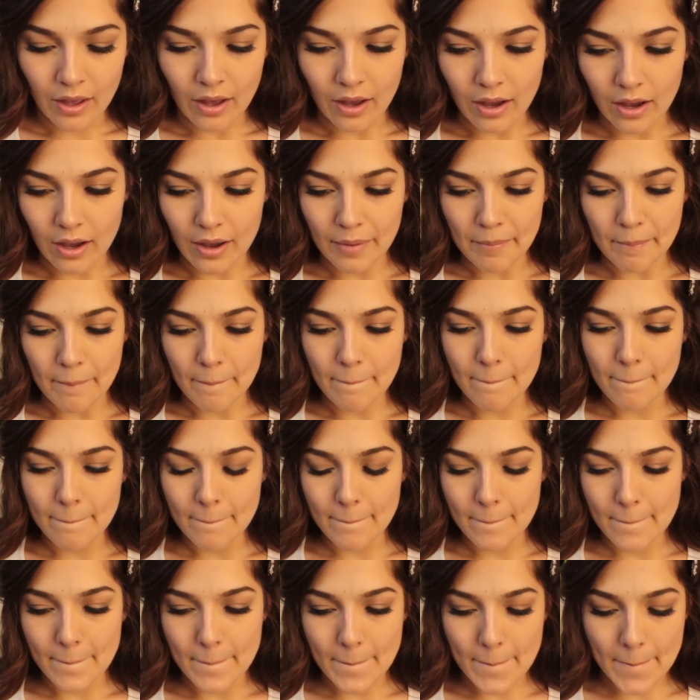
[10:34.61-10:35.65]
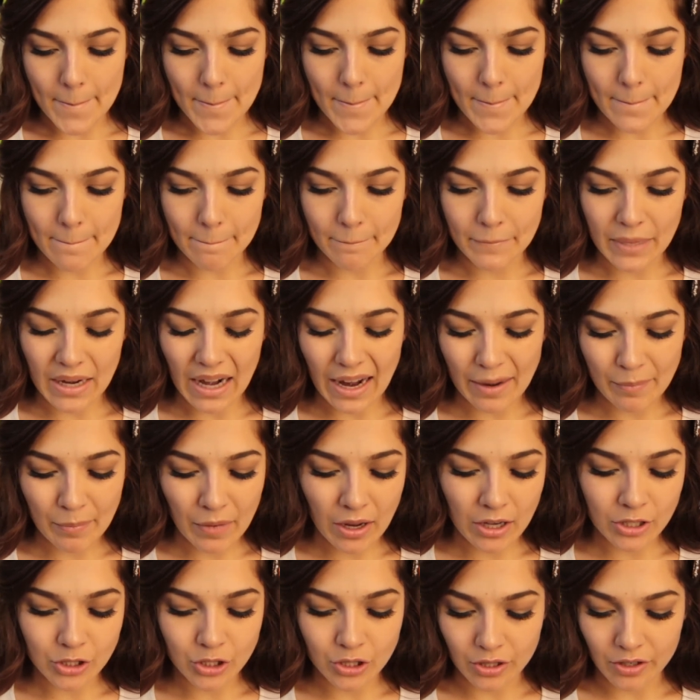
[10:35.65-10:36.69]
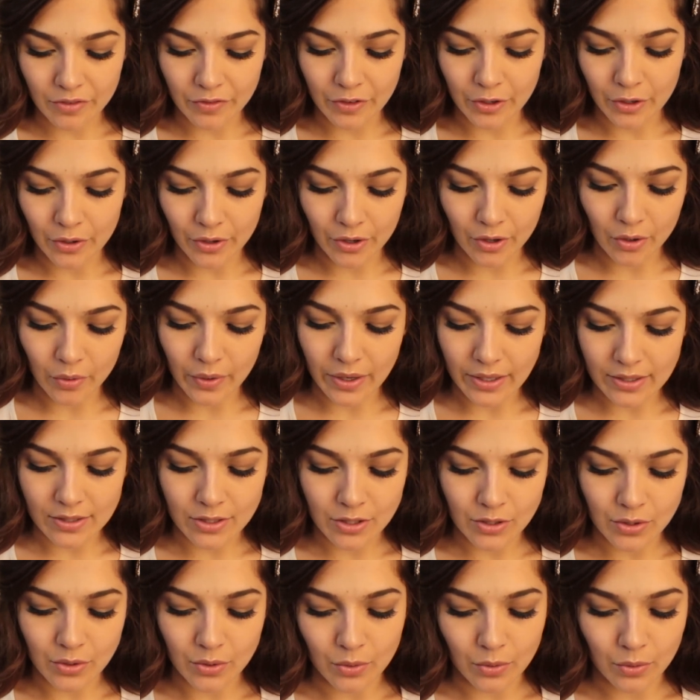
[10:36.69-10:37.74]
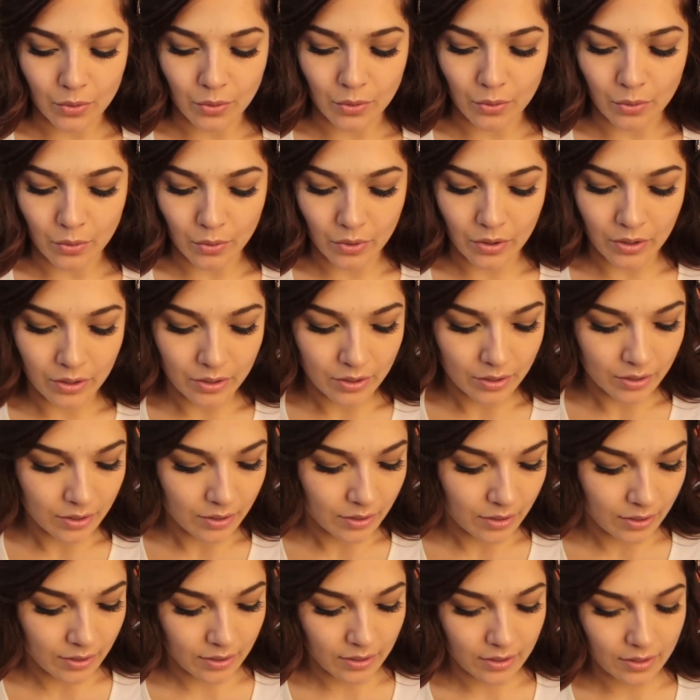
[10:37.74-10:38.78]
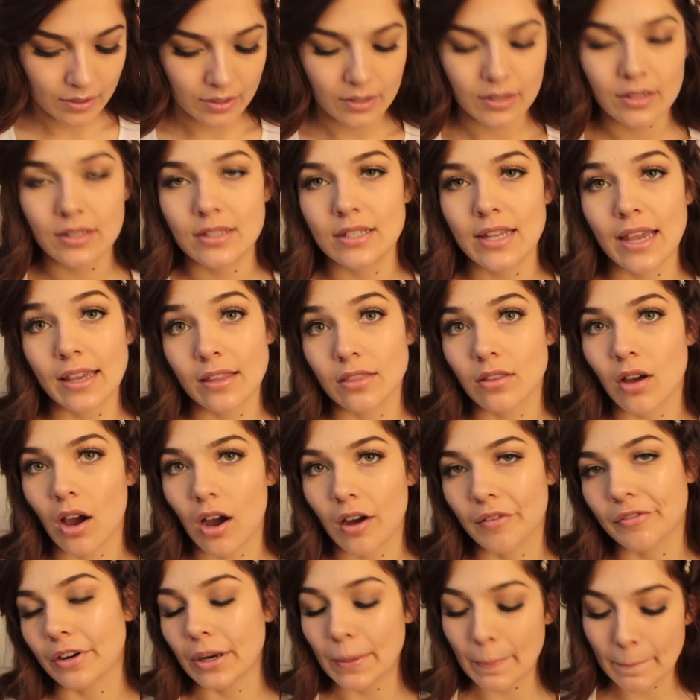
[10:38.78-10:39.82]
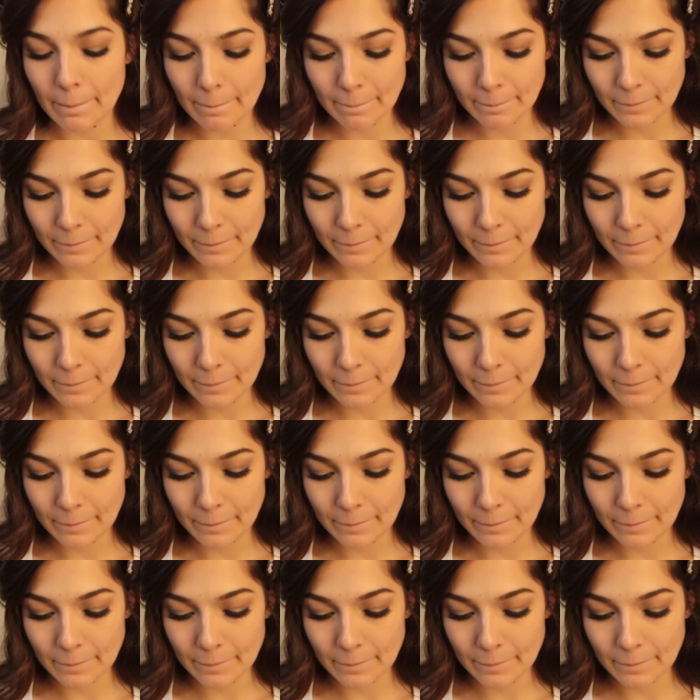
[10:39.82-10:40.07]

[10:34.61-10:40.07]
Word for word: Um, but I'm not sure if you're going to take the offer.